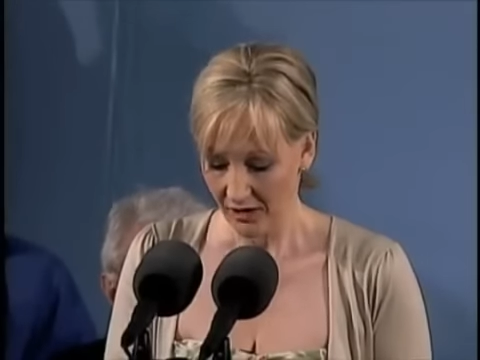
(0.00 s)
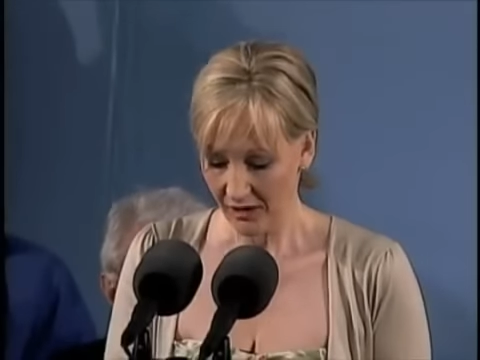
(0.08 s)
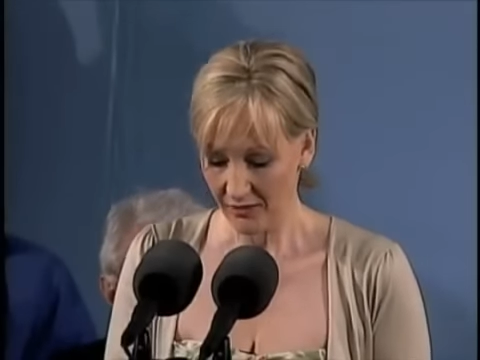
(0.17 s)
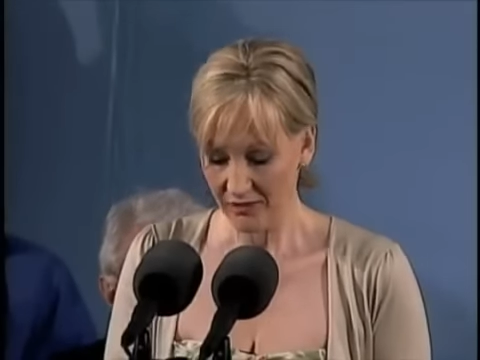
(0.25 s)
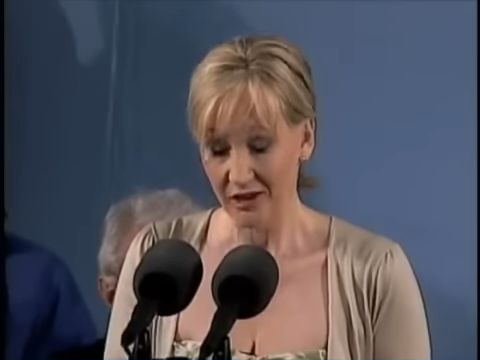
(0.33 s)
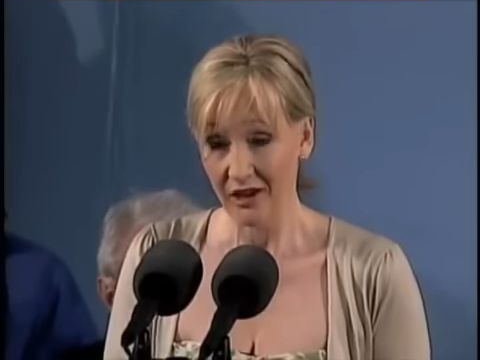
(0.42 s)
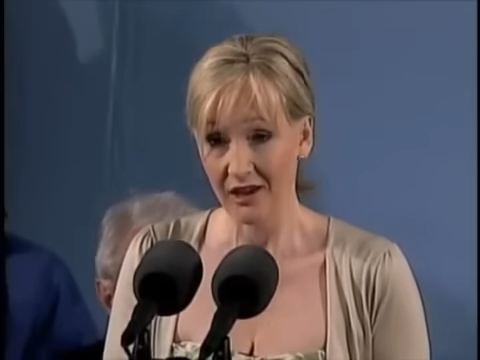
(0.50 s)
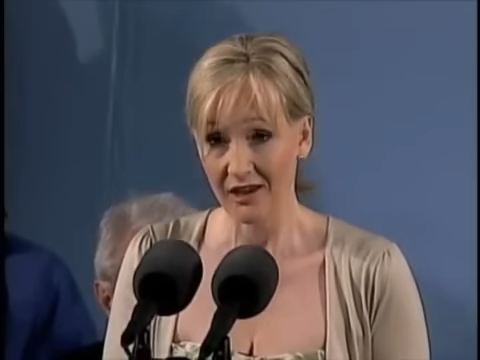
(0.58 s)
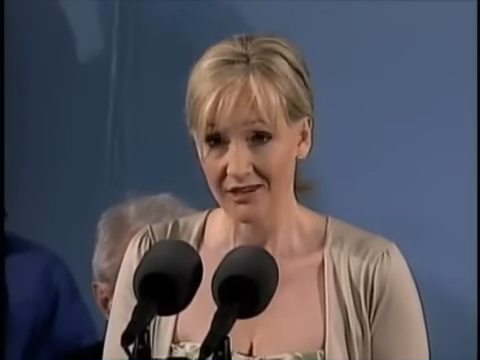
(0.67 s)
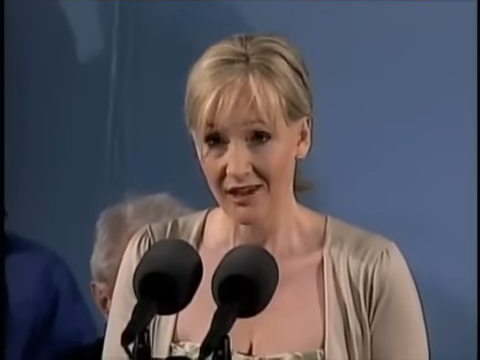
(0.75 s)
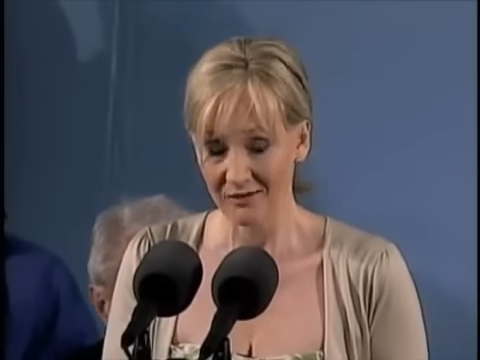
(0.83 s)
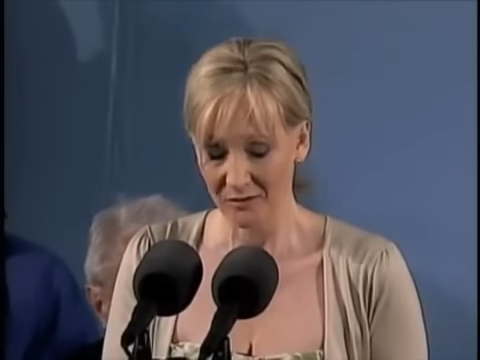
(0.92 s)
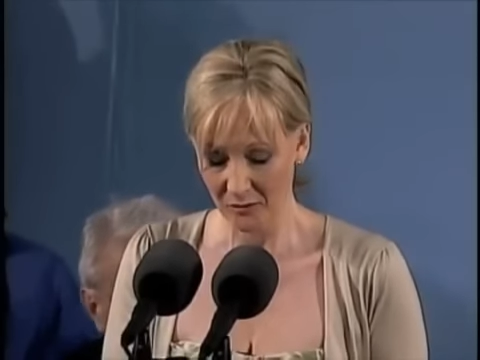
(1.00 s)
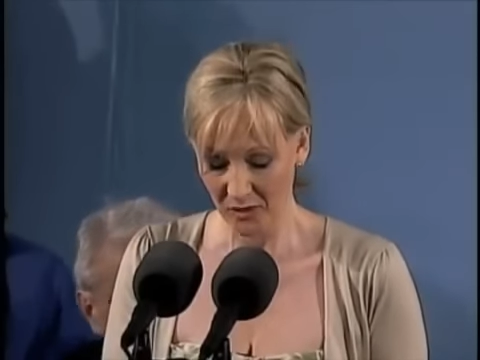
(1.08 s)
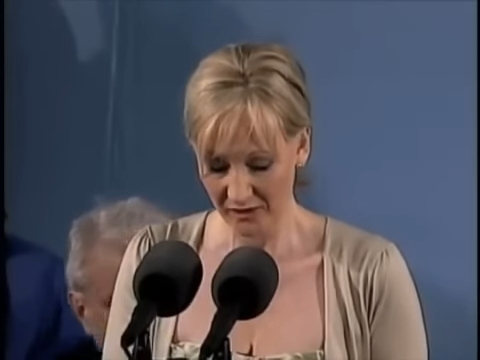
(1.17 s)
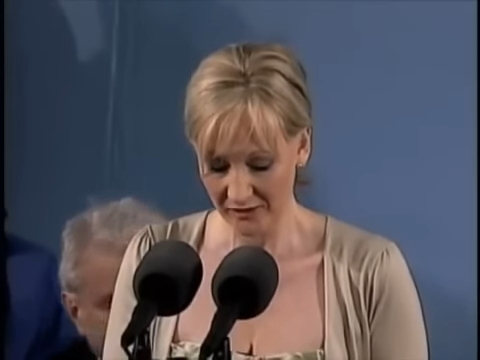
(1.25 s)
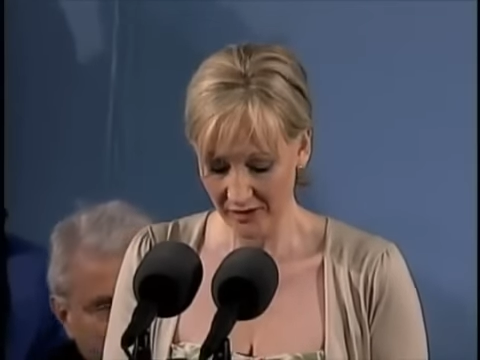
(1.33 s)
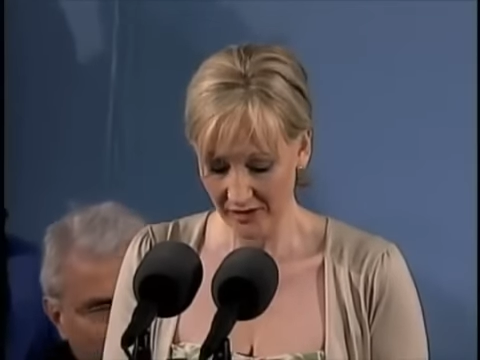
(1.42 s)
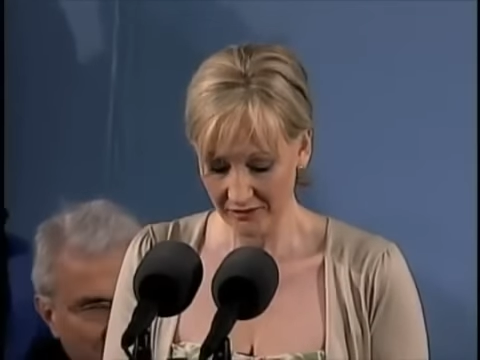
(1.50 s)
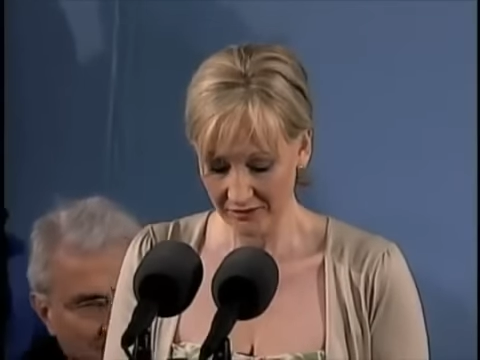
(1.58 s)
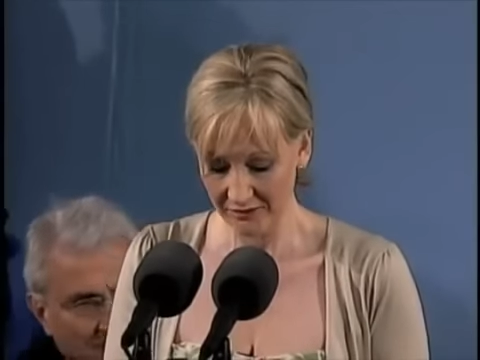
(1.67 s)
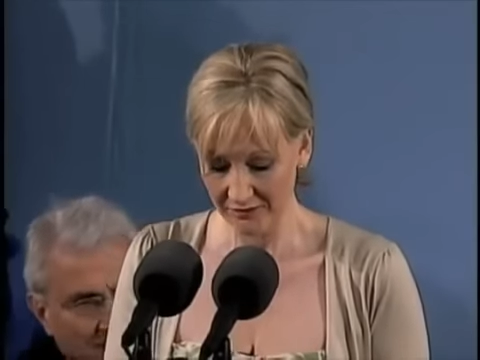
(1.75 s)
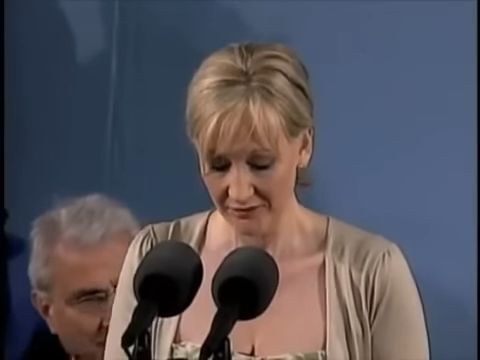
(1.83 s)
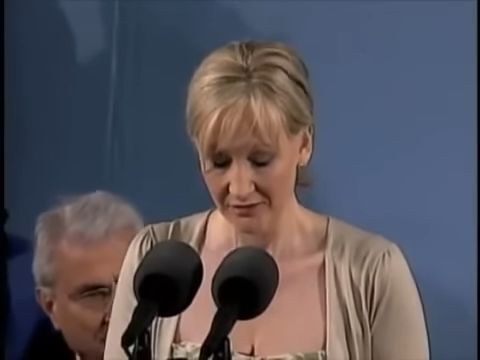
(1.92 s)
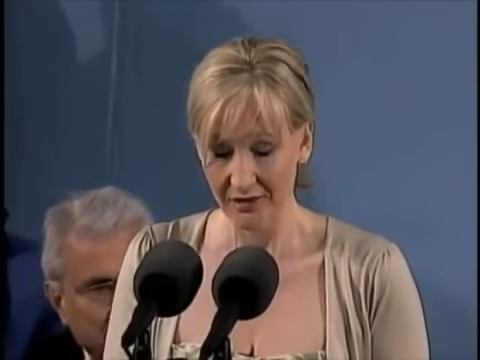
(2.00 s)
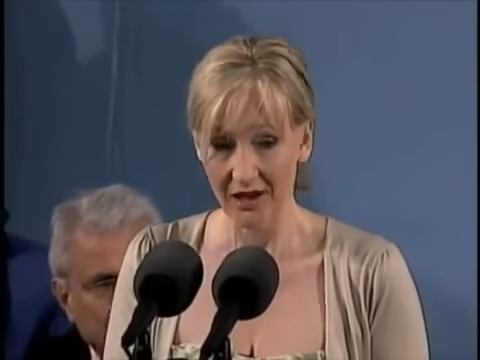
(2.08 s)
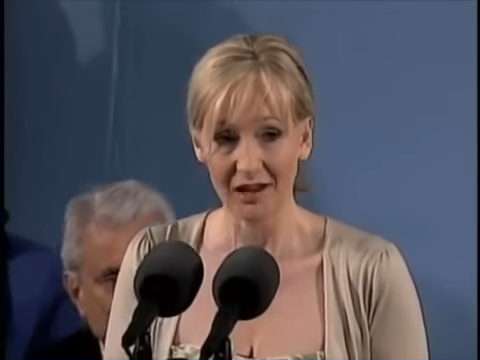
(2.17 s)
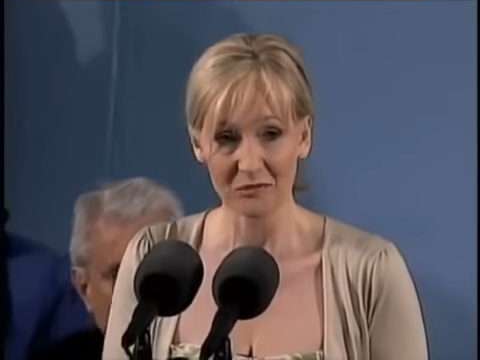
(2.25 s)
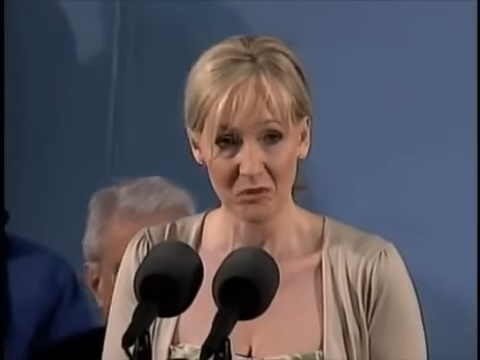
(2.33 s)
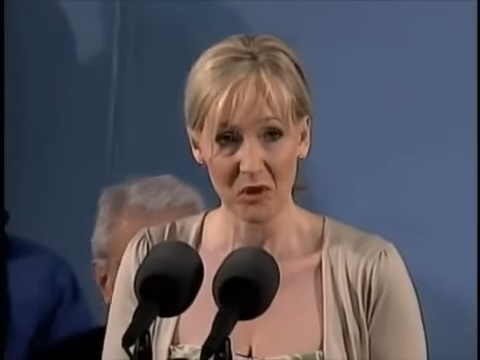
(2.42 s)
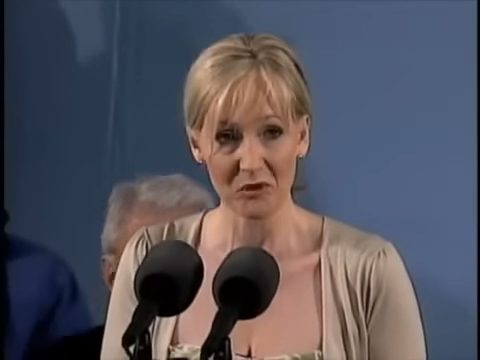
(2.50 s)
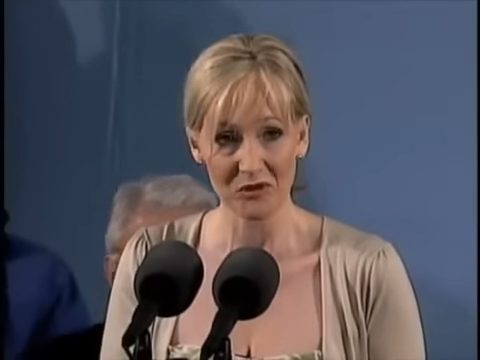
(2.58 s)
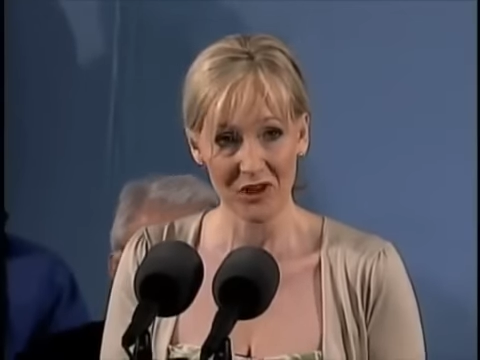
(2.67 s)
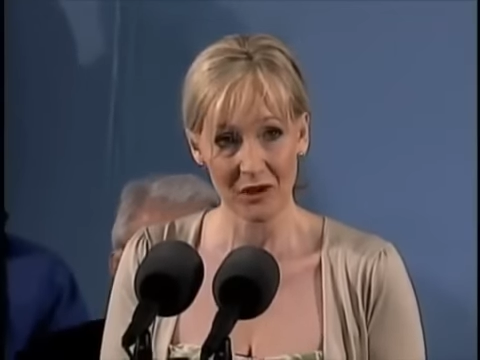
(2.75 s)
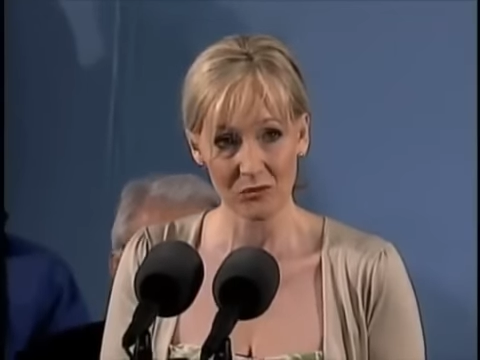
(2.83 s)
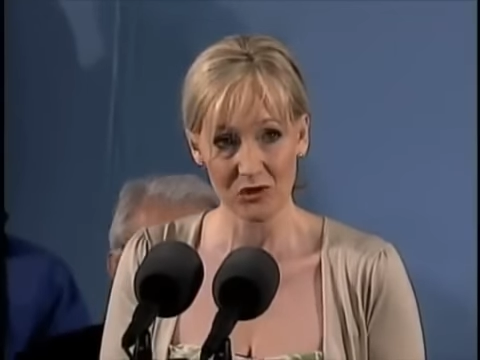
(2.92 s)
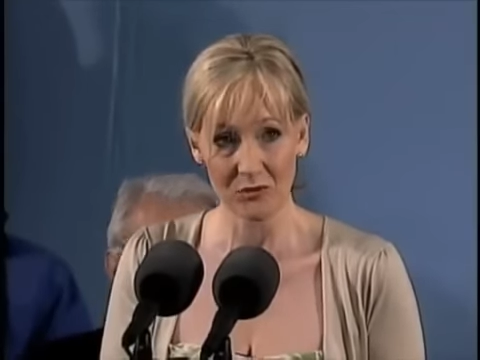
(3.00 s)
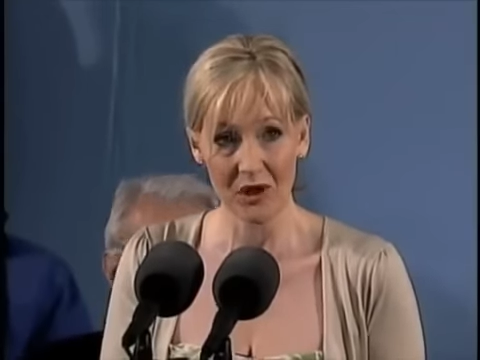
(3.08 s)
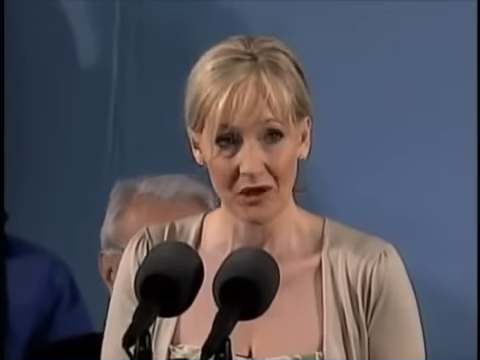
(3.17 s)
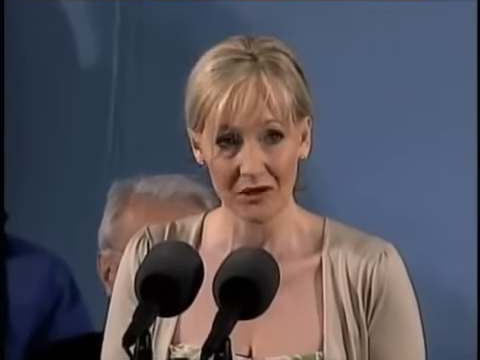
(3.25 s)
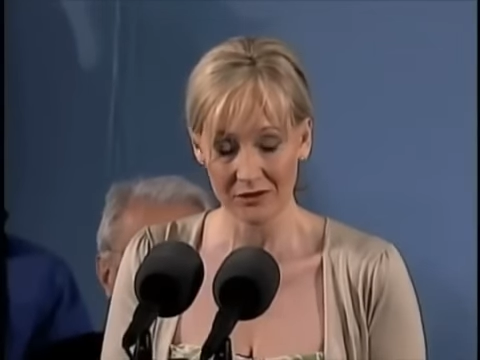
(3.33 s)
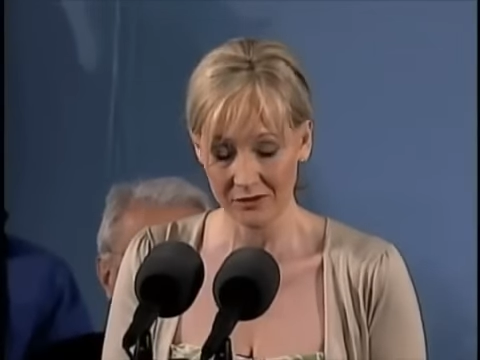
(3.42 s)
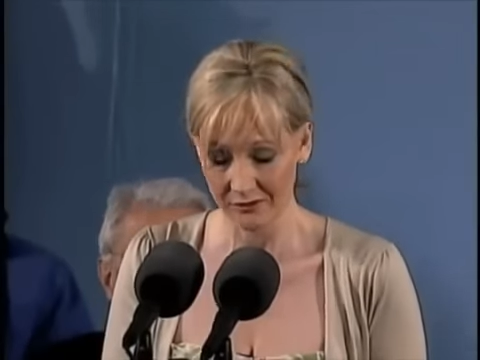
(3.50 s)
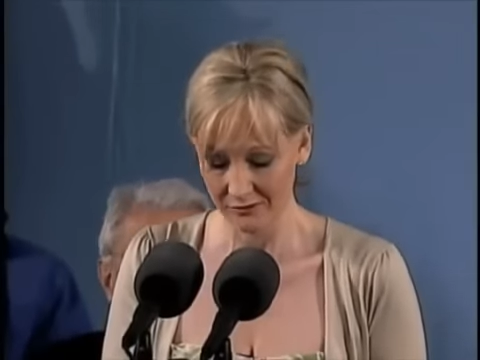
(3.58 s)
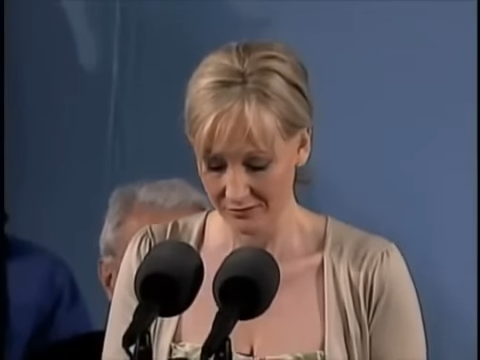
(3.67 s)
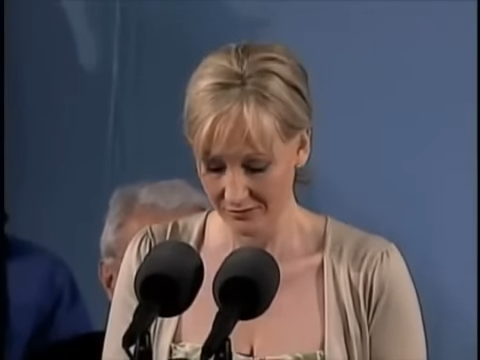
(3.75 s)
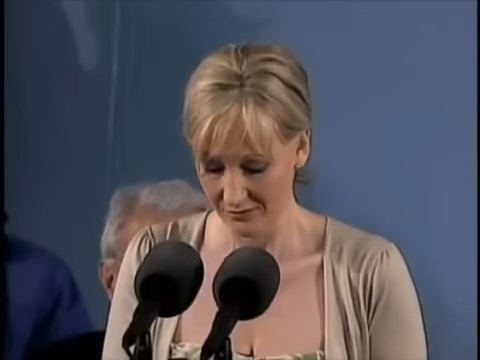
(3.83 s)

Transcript: and that I had had for myself had both come to pass.